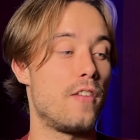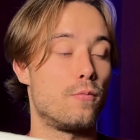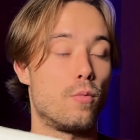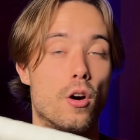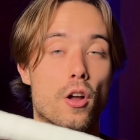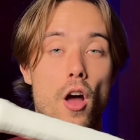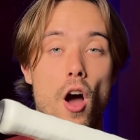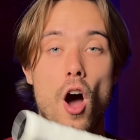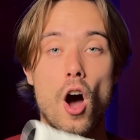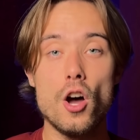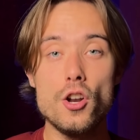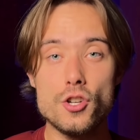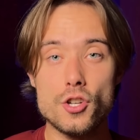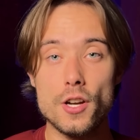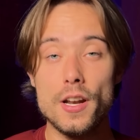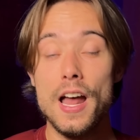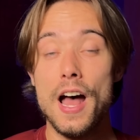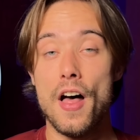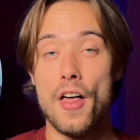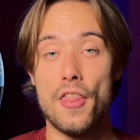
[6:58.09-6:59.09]
100,
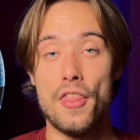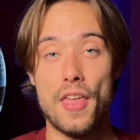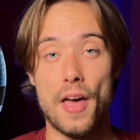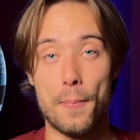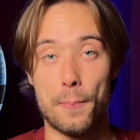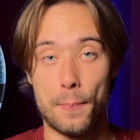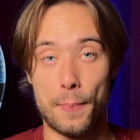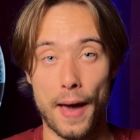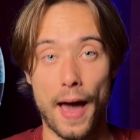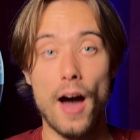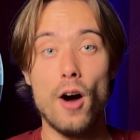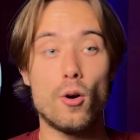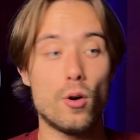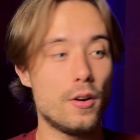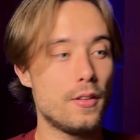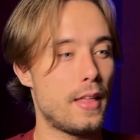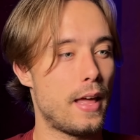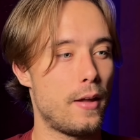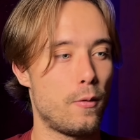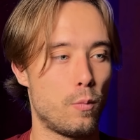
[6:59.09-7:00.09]
the power
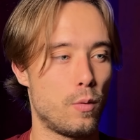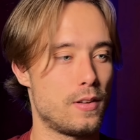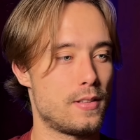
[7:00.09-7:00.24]
that was